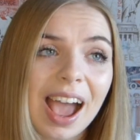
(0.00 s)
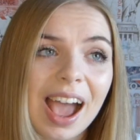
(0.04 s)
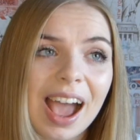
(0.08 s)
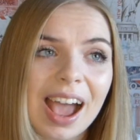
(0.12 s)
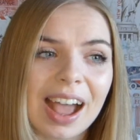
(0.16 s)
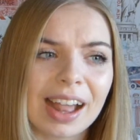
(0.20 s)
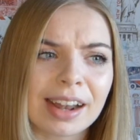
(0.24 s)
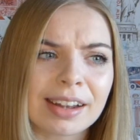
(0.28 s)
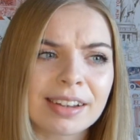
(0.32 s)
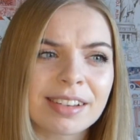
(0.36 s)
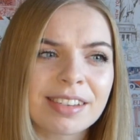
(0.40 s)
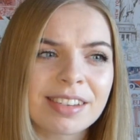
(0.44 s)

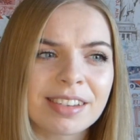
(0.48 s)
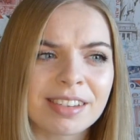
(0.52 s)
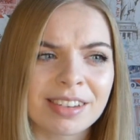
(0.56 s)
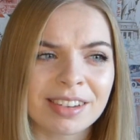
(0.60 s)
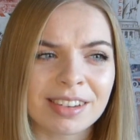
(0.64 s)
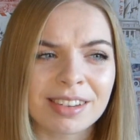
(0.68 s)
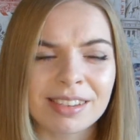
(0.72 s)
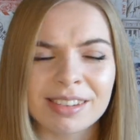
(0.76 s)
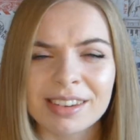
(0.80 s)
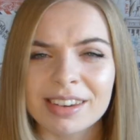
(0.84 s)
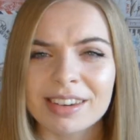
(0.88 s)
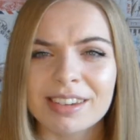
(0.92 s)
and
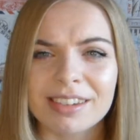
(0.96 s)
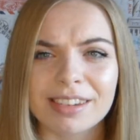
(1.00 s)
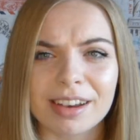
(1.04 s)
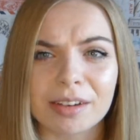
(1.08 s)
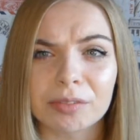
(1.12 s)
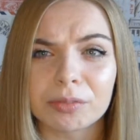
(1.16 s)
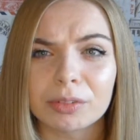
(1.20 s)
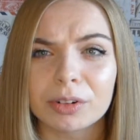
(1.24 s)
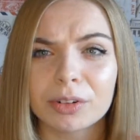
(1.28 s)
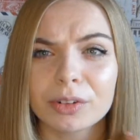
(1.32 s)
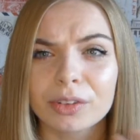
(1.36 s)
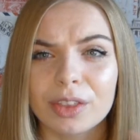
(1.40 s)
just in
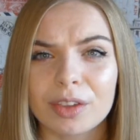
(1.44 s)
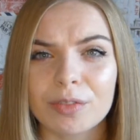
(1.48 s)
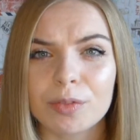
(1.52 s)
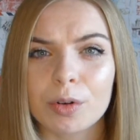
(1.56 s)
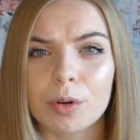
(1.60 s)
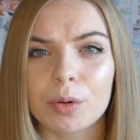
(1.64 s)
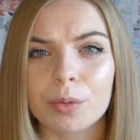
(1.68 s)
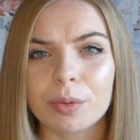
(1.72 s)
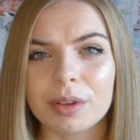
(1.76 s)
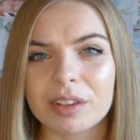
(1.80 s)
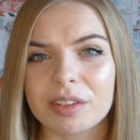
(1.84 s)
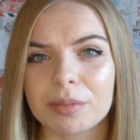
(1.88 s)
general they've
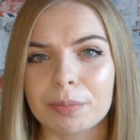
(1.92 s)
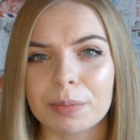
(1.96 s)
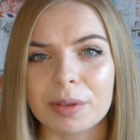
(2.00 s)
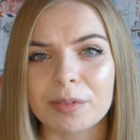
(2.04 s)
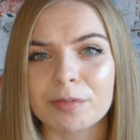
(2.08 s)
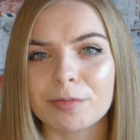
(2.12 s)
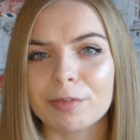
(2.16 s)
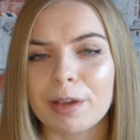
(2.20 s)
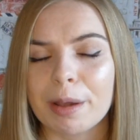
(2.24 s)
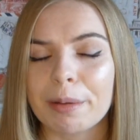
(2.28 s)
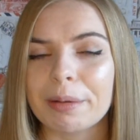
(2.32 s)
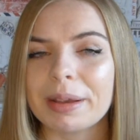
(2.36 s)
always
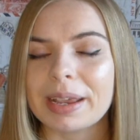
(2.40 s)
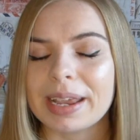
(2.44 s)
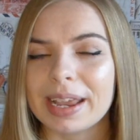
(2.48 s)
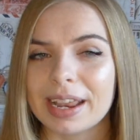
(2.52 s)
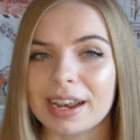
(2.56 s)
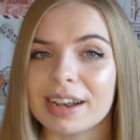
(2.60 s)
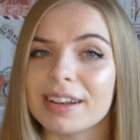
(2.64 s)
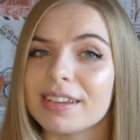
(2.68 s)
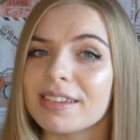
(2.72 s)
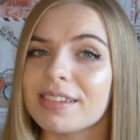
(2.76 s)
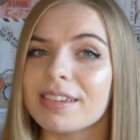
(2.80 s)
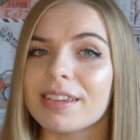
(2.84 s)
been
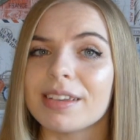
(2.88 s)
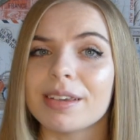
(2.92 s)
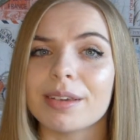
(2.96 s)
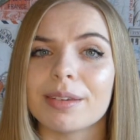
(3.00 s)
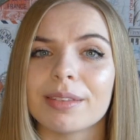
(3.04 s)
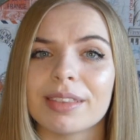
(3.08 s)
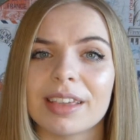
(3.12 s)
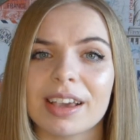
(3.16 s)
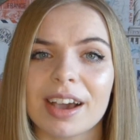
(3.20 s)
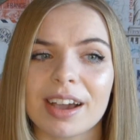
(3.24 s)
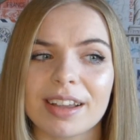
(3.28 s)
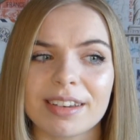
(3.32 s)
very
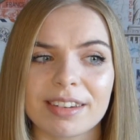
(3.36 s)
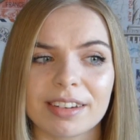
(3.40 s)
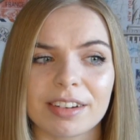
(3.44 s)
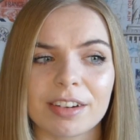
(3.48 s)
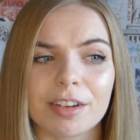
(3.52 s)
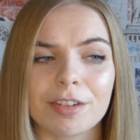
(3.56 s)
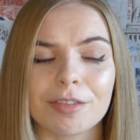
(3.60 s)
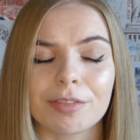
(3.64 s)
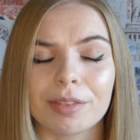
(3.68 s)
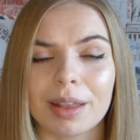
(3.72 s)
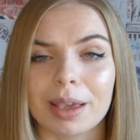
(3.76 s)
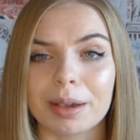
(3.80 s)
into the
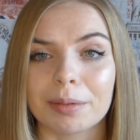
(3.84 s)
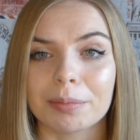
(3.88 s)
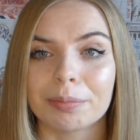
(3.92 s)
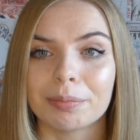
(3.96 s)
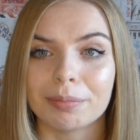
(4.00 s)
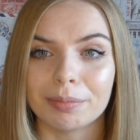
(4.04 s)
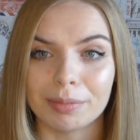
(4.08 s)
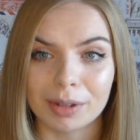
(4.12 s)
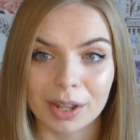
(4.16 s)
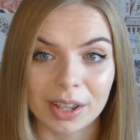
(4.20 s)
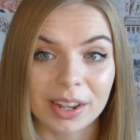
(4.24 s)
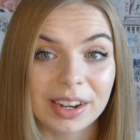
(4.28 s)
idea of like
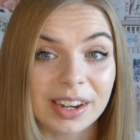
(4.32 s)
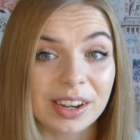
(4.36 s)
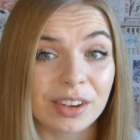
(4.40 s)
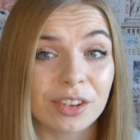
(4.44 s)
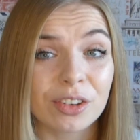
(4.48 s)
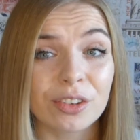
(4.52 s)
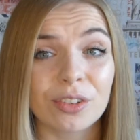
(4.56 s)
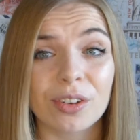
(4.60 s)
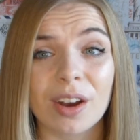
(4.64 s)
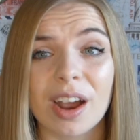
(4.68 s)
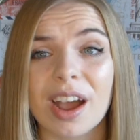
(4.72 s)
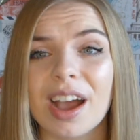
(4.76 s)

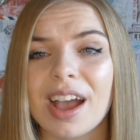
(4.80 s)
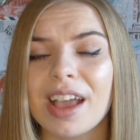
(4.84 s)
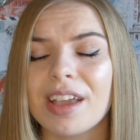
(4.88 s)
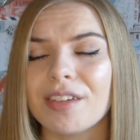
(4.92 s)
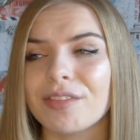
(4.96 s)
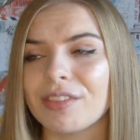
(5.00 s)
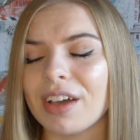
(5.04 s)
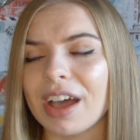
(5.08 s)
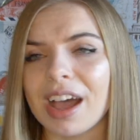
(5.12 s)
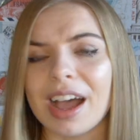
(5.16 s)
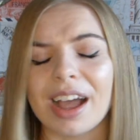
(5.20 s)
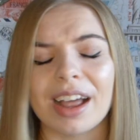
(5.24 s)
learning to
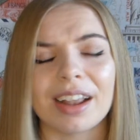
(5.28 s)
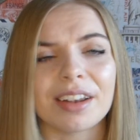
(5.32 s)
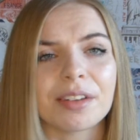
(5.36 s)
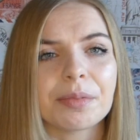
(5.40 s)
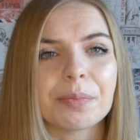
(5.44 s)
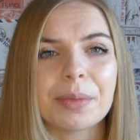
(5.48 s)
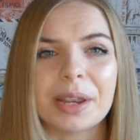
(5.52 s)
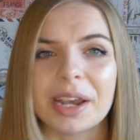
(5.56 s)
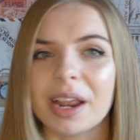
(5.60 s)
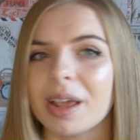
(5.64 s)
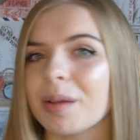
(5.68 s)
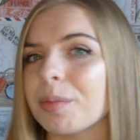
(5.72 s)
drive
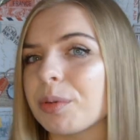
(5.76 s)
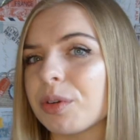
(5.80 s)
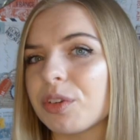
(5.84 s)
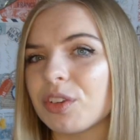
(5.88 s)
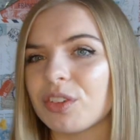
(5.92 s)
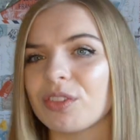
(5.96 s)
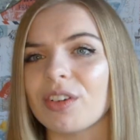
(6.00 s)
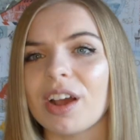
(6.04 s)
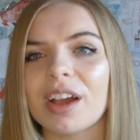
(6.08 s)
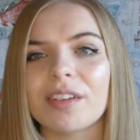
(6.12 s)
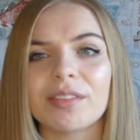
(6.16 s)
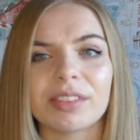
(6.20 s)
and being able
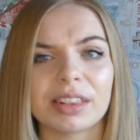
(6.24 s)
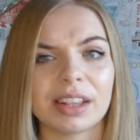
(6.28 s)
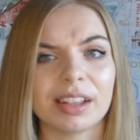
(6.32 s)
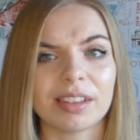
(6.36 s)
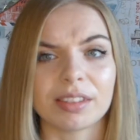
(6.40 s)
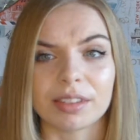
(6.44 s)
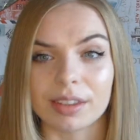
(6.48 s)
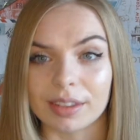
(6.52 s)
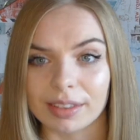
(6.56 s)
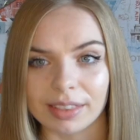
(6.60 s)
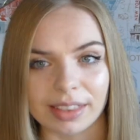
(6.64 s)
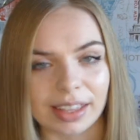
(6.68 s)
to drive and
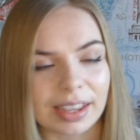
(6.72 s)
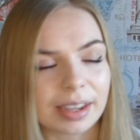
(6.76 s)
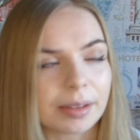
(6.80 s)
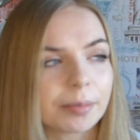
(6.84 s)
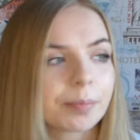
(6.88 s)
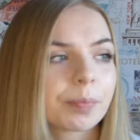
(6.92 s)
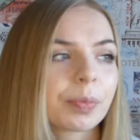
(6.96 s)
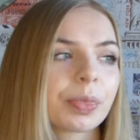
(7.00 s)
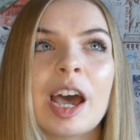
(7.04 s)
that sort of thing.